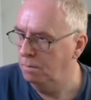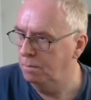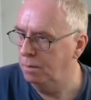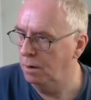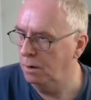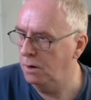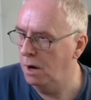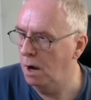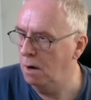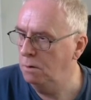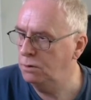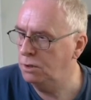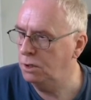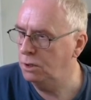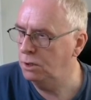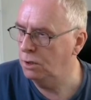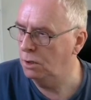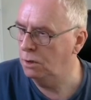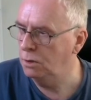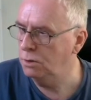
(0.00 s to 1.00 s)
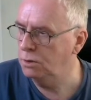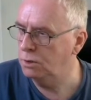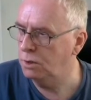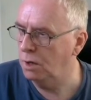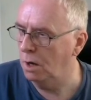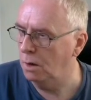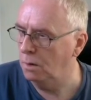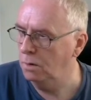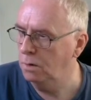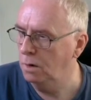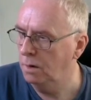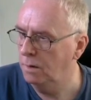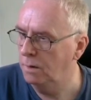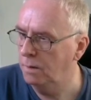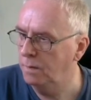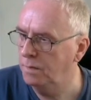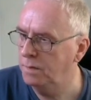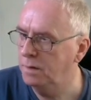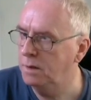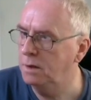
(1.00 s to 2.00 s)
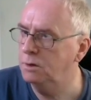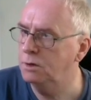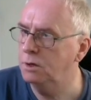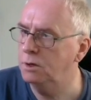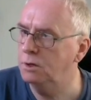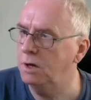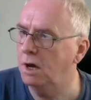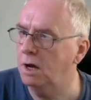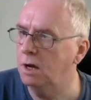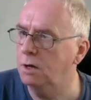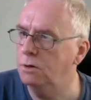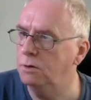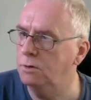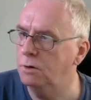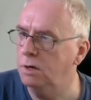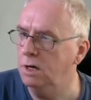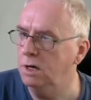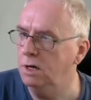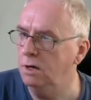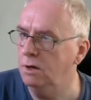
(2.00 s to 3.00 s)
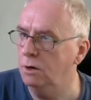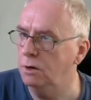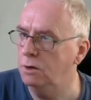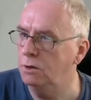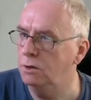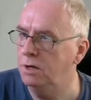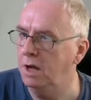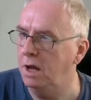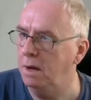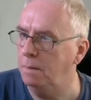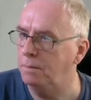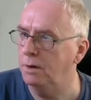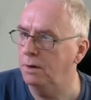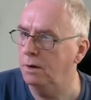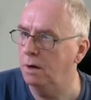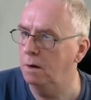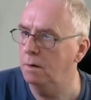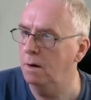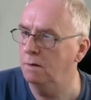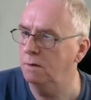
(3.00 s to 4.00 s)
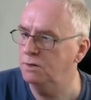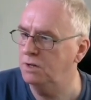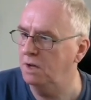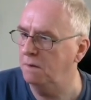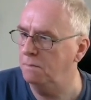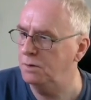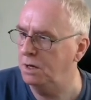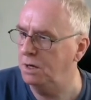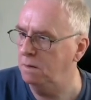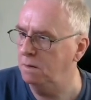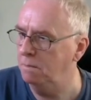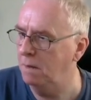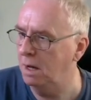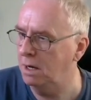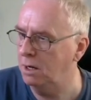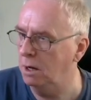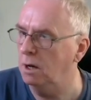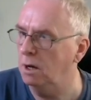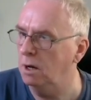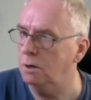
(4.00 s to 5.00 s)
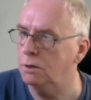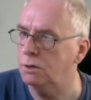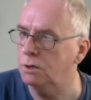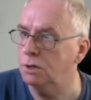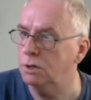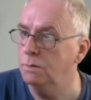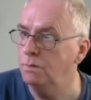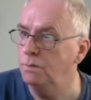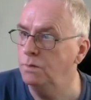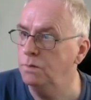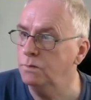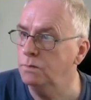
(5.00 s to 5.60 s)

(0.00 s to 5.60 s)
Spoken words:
But notice also, there's a secondary dip around 17 megahertz,